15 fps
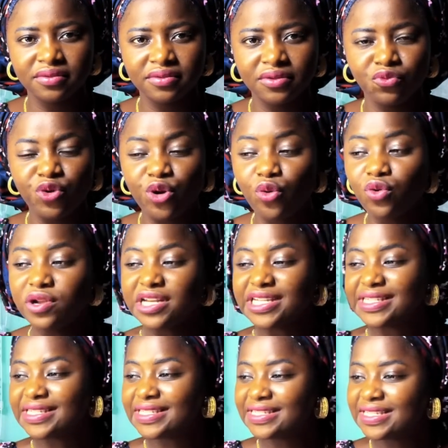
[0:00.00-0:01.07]
We only
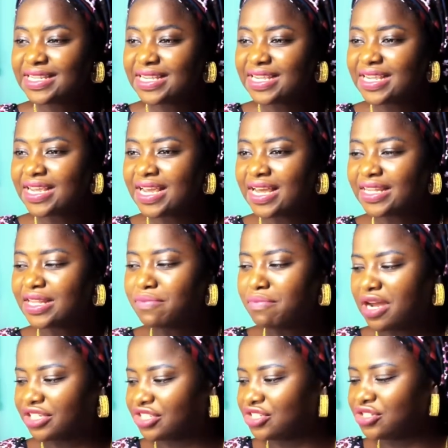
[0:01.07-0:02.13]
see the
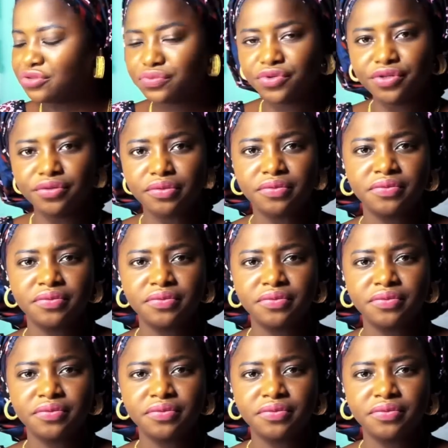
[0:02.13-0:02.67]
material.